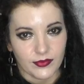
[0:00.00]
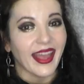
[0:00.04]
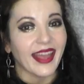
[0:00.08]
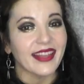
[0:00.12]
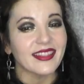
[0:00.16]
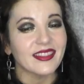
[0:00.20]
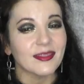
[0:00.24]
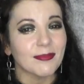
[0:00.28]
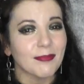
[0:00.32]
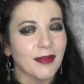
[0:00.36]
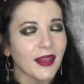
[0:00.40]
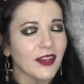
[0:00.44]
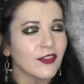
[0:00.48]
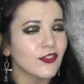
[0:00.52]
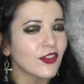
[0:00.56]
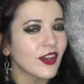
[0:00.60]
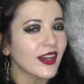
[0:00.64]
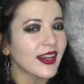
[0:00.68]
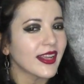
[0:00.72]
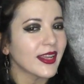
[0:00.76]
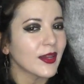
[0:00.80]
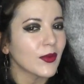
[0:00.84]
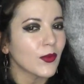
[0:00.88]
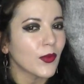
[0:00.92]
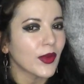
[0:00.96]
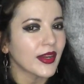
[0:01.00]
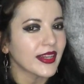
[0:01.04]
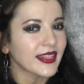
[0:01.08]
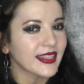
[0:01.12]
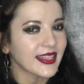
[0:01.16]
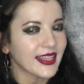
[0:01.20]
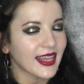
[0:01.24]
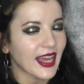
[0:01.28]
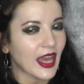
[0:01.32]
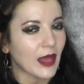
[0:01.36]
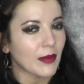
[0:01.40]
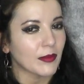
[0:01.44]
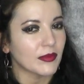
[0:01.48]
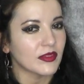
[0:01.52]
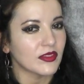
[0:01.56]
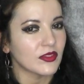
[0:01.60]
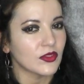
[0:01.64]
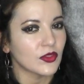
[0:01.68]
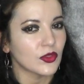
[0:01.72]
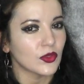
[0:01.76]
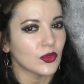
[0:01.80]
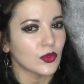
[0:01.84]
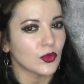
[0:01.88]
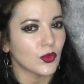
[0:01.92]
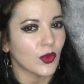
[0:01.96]
especially when it comes
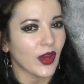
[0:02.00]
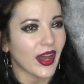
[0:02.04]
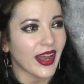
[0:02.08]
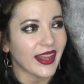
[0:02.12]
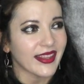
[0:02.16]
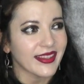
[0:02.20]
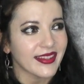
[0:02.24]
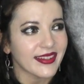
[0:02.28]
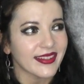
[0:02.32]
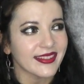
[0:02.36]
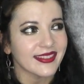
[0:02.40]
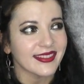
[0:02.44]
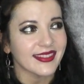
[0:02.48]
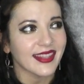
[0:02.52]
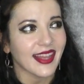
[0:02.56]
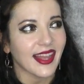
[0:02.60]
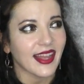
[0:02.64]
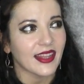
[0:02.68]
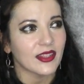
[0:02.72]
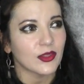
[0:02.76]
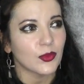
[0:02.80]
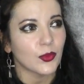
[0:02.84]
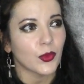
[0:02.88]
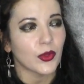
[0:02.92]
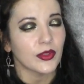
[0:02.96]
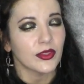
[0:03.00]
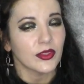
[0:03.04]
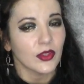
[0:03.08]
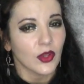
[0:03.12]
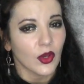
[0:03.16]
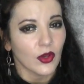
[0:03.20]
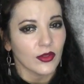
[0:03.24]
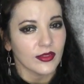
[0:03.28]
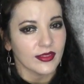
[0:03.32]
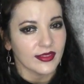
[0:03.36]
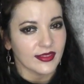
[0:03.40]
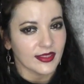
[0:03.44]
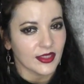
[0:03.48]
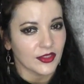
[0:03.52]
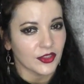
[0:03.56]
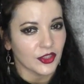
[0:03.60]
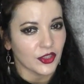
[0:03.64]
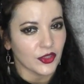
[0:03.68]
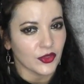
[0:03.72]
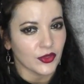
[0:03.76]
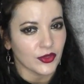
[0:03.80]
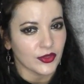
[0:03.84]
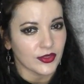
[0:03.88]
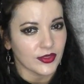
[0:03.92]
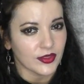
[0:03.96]
to understand what
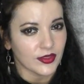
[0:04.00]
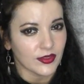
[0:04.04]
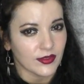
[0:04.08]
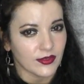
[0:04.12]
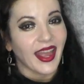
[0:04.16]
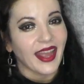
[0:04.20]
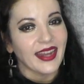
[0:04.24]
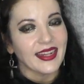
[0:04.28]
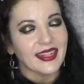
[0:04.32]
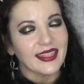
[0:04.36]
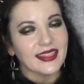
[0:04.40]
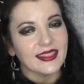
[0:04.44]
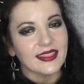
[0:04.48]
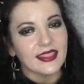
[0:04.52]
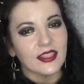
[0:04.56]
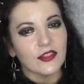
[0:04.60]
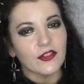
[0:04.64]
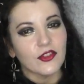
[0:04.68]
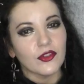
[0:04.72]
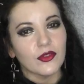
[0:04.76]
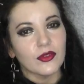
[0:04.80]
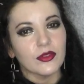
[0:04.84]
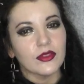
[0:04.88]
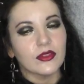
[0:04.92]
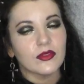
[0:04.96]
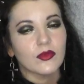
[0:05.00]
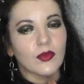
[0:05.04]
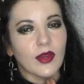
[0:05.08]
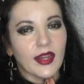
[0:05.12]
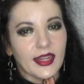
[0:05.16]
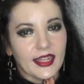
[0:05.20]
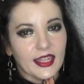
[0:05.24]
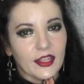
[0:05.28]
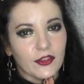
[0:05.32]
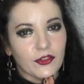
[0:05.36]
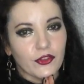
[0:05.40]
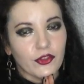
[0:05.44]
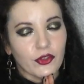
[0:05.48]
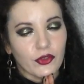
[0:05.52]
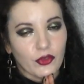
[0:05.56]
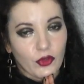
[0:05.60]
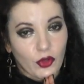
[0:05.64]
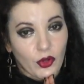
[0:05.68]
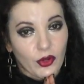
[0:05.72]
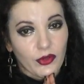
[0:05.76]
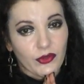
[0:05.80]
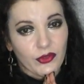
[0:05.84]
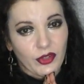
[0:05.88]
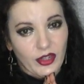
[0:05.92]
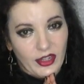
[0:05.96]
constitutes an indigenous religion
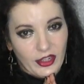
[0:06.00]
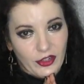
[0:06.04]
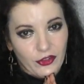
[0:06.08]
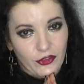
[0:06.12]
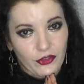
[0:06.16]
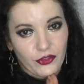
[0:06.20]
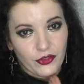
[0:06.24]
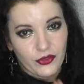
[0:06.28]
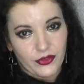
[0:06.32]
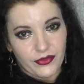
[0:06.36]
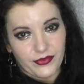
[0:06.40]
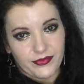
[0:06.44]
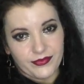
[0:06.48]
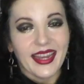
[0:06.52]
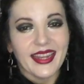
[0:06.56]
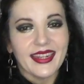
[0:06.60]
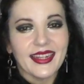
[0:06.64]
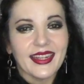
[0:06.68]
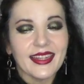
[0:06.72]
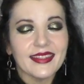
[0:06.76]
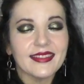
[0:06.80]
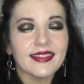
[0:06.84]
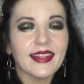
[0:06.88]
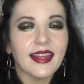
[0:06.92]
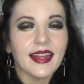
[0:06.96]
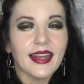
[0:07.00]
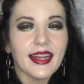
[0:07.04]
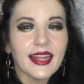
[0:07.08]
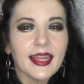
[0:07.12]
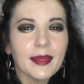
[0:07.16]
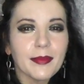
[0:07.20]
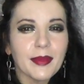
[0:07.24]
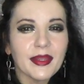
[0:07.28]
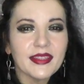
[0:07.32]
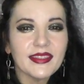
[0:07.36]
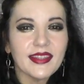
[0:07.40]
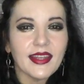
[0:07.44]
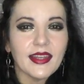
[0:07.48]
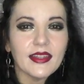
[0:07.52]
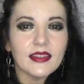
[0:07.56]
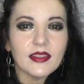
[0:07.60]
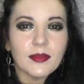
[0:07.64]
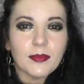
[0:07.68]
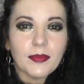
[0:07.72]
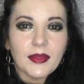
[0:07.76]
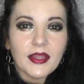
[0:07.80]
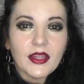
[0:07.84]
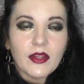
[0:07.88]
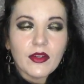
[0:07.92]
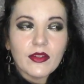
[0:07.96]
or tradition. It is
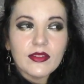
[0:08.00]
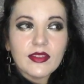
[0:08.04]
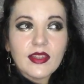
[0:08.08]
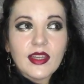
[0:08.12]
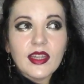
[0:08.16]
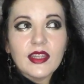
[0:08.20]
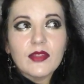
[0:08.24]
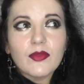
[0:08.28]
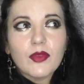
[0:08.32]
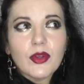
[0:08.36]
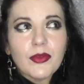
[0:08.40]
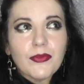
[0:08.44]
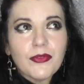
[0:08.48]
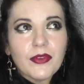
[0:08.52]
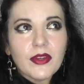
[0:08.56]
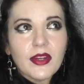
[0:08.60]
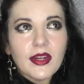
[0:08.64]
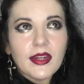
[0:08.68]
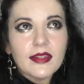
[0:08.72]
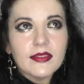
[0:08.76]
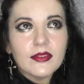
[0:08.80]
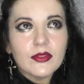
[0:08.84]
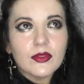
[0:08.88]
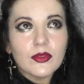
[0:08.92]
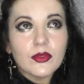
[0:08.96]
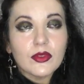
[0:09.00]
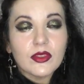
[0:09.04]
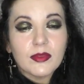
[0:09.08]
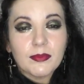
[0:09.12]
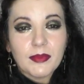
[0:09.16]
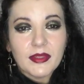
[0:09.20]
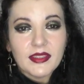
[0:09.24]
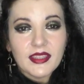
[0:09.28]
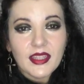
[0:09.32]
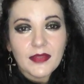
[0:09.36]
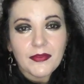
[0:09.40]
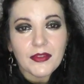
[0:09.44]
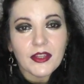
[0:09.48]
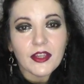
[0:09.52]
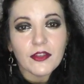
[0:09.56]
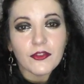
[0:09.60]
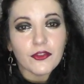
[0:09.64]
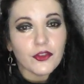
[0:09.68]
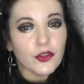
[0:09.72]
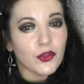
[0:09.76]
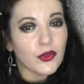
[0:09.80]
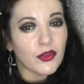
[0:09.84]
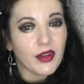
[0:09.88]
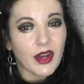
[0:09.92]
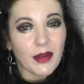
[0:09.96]
limited because it refers to specific
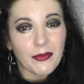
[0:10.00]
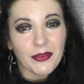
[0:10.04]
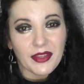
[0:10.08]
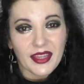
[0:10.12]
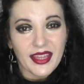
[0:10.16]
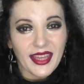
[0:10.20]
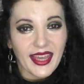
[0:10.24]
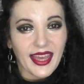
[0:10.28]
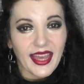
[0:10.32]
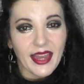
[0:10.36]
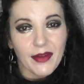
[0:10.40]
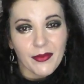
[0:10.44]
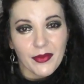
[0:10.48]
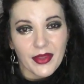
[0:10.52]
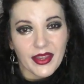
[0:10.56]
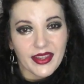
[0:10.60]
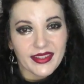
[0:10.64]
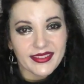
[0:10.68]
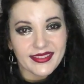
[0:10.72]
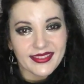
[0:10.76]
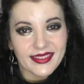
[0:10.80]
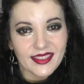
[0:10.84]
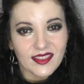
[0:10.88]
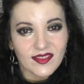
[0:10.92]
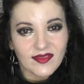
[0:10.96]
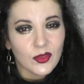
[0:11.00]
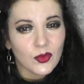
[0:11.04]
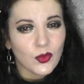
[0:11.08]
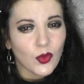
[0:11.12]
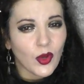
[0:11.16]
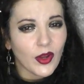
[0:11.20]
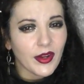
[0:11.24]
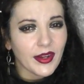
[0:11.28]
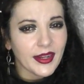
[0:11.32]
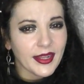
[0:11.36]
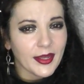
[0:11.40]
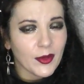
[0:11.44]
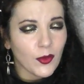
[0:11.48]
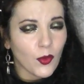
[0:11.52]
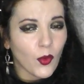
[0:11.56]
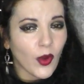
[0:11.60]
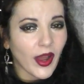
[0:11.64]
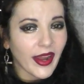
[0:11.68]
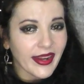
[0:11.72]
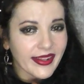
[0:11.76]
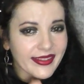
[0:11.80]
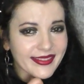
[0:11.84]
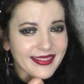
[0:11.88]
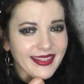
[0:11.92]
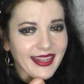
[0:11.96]
geographic areas, to only
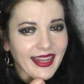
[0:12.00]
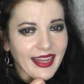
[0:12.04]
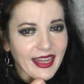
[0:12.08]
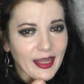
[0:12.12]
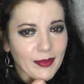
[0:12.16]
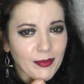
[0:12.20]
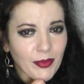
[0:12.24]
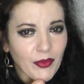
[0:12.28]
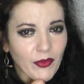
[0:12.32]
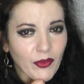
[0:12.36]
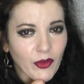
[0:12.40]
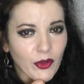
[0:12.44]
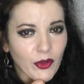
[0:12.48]
one type of